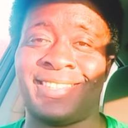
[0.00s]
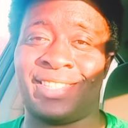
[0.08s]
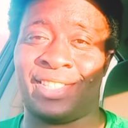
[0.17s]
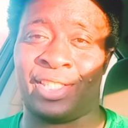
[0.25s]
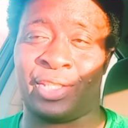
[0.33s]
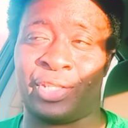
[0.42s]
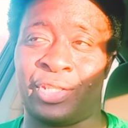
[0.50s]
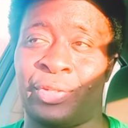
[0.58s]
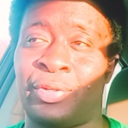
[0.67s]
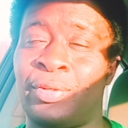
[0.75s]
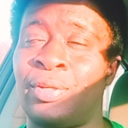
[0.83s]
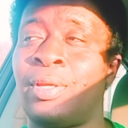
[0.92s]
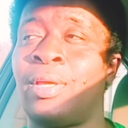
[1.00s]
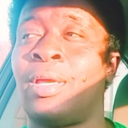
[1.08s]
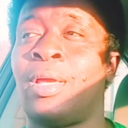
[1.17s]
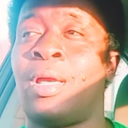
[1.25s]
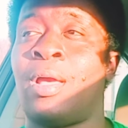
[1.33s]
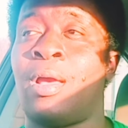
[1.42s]
sister.
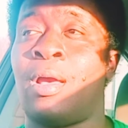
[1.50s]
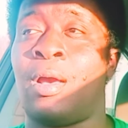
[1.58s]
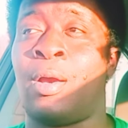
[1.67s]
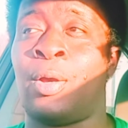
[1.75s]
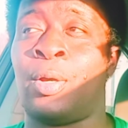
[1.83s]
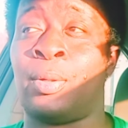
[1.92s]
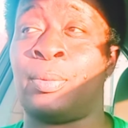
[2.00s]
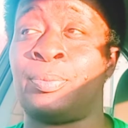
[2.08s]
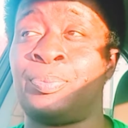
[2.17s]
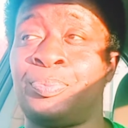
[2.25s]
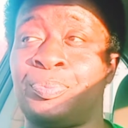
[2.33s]
Um,